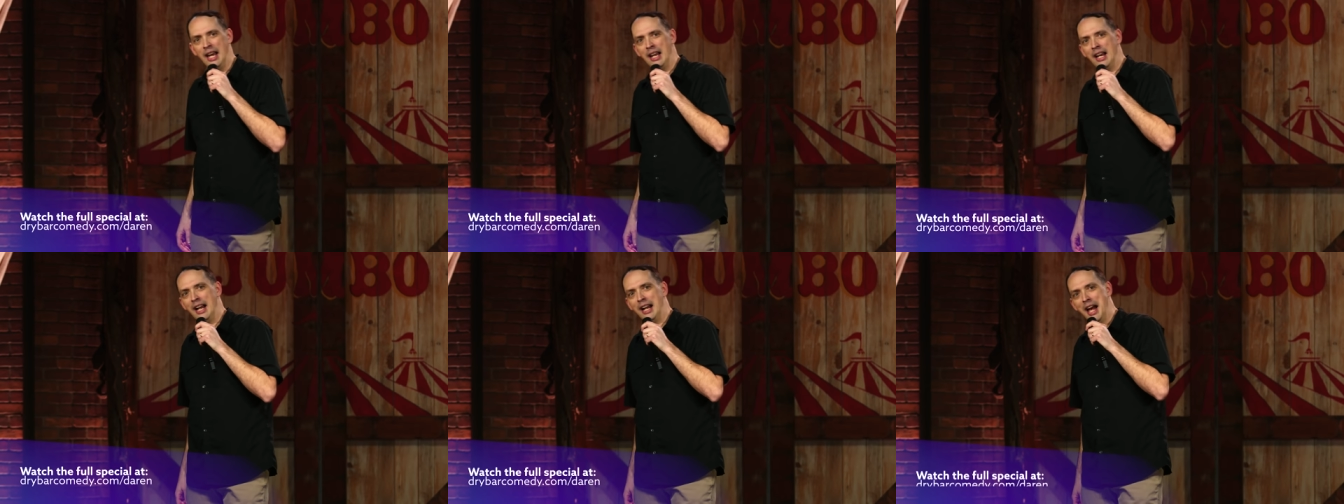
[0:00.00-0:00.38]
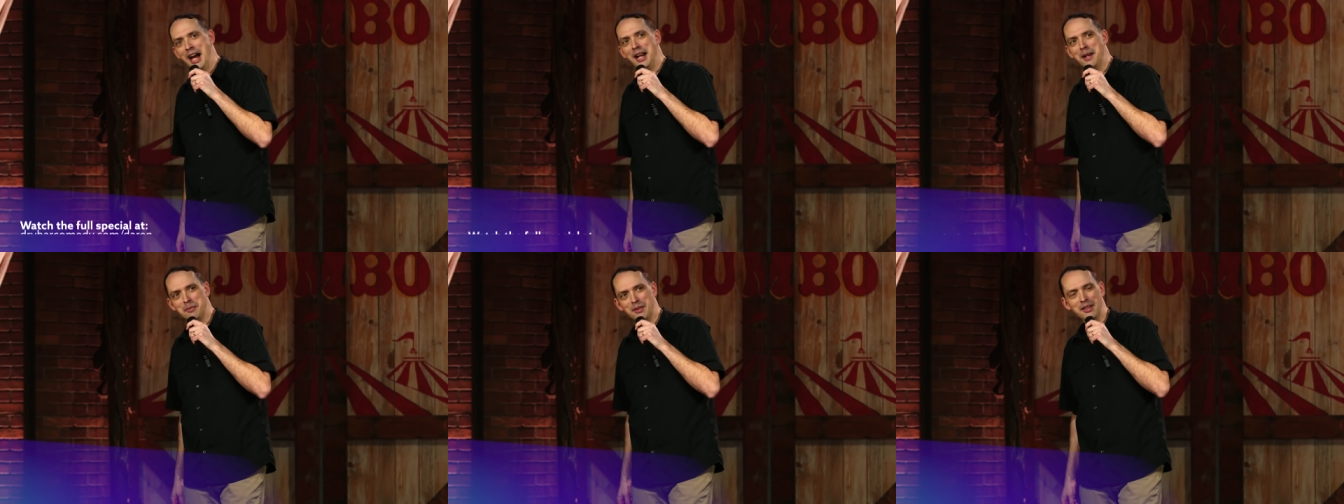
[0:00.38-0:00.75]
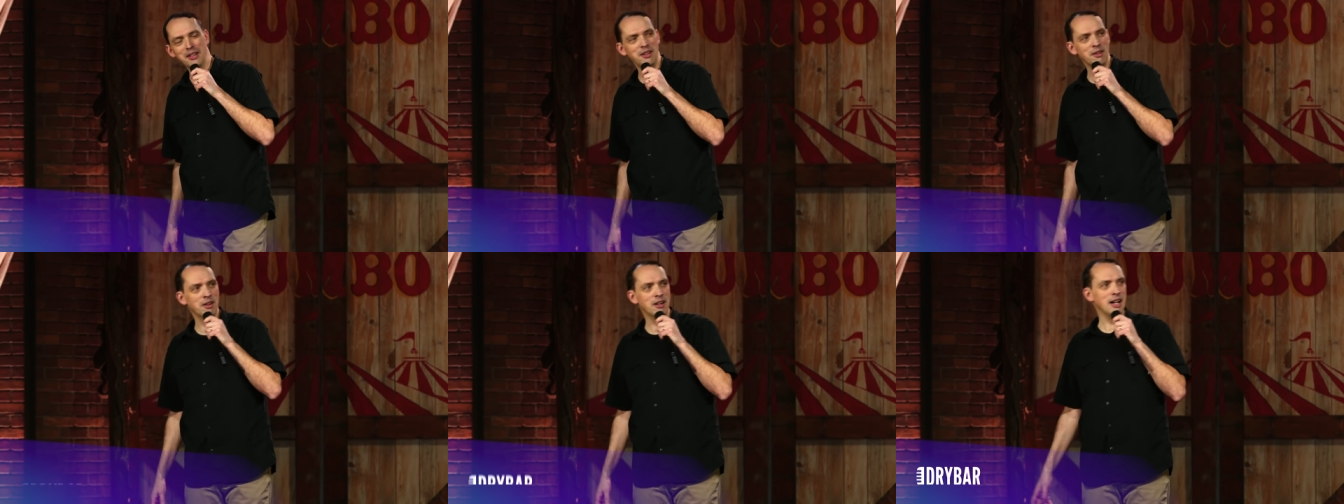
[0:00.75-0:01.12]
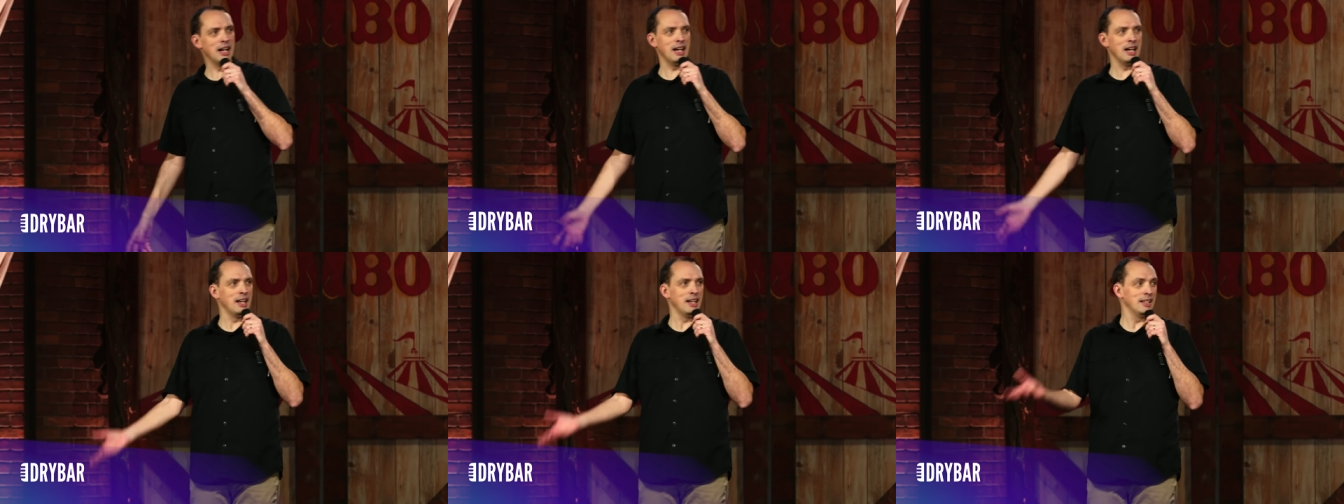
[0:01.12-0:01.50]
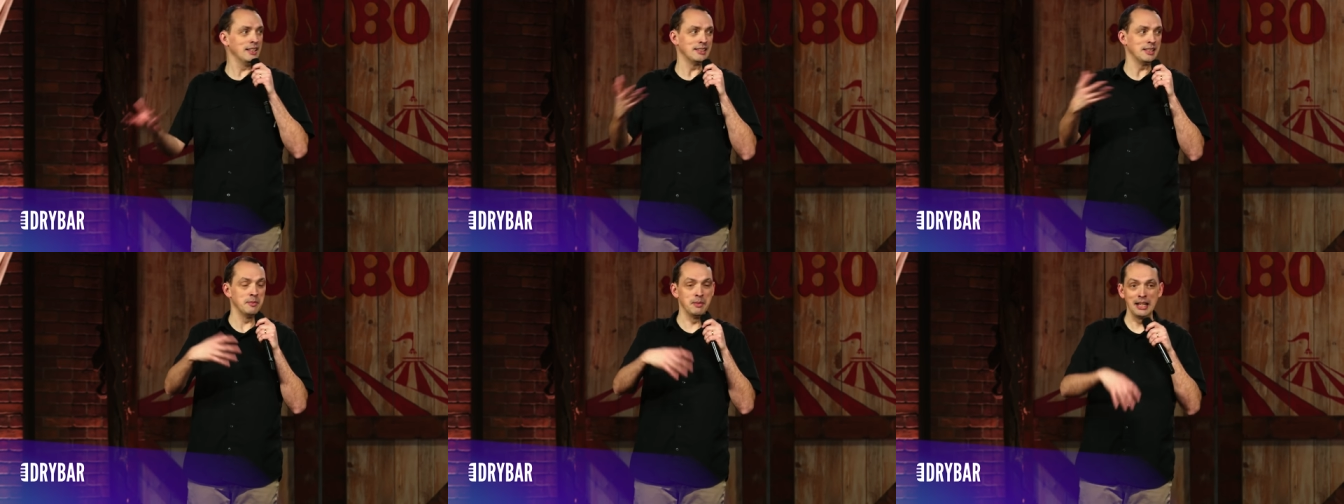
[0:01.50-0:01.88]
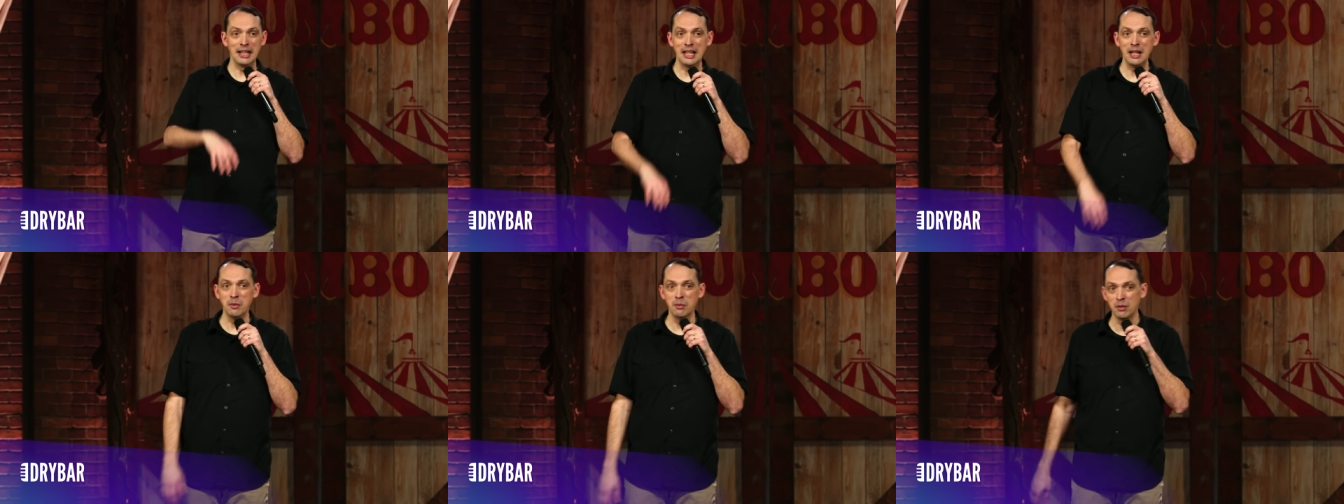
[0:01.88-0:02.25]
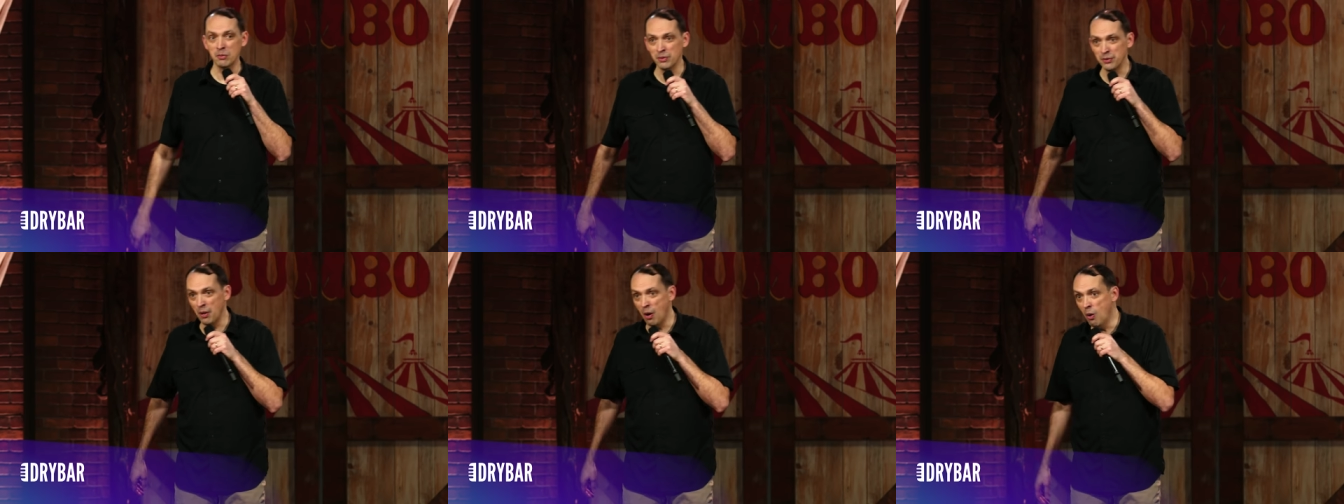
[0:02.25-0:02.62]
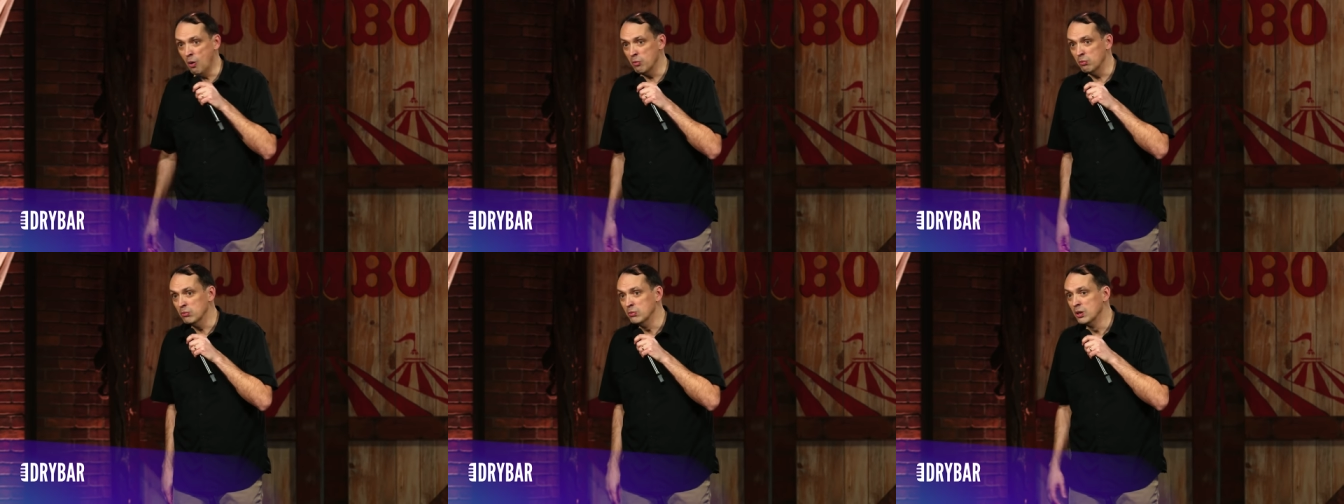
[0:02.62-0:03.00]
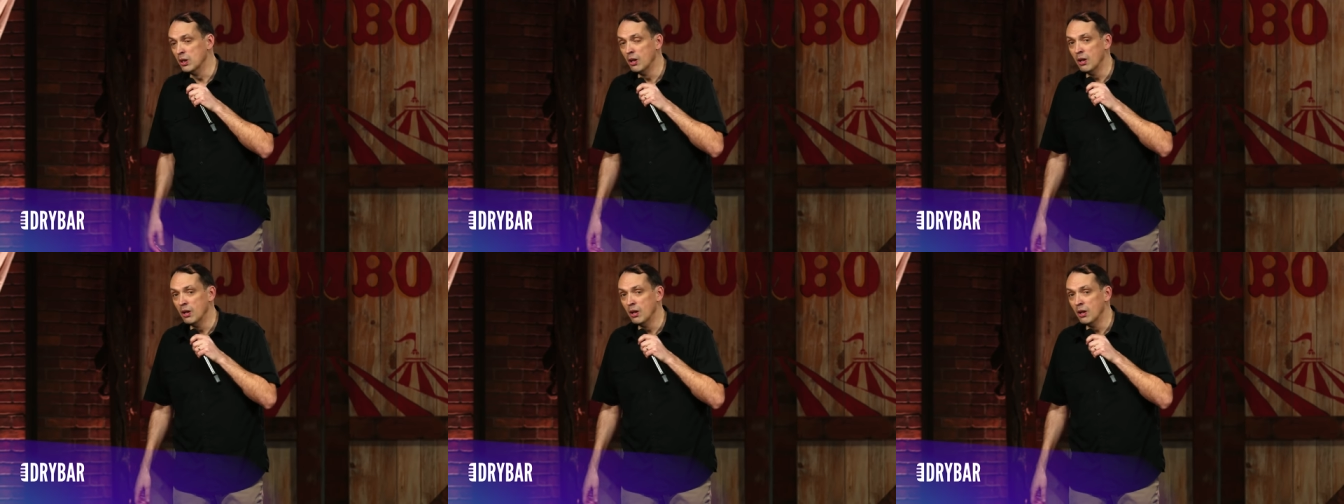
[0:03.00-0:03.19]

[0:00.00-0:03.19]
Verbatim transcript: And I got up to the door, and it didn't seem like anyone was home.